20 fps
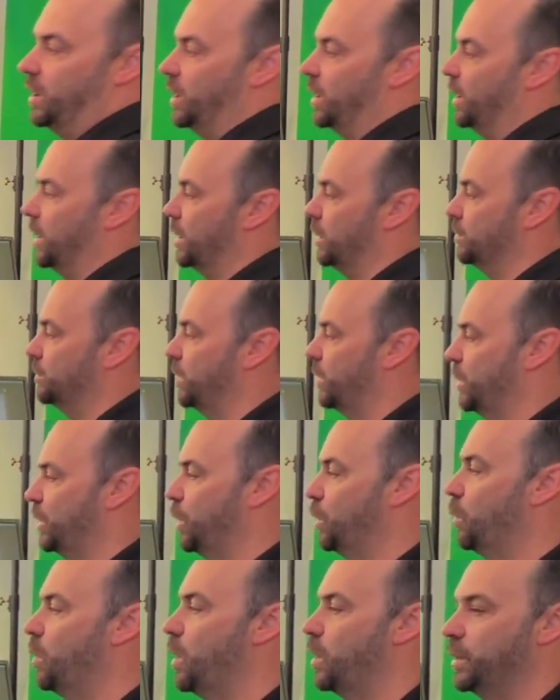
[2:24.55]
on
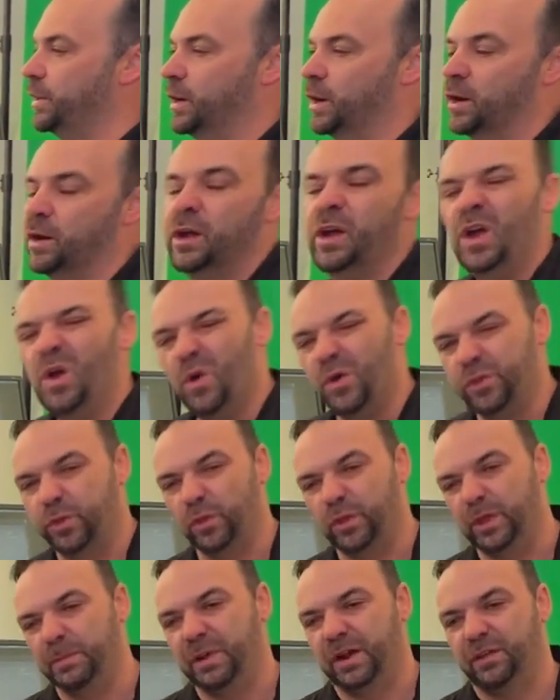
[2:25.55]
our wall here with
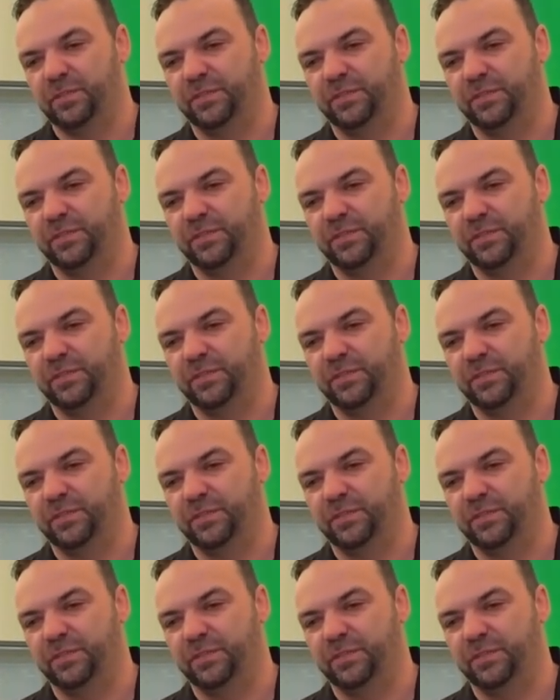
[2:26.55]
only about a